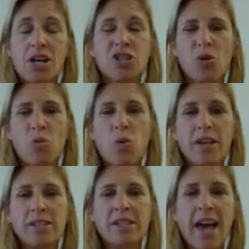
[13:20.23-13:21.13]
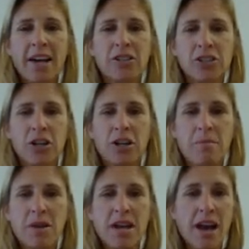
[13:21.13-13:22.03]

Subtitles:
So what's x going to be?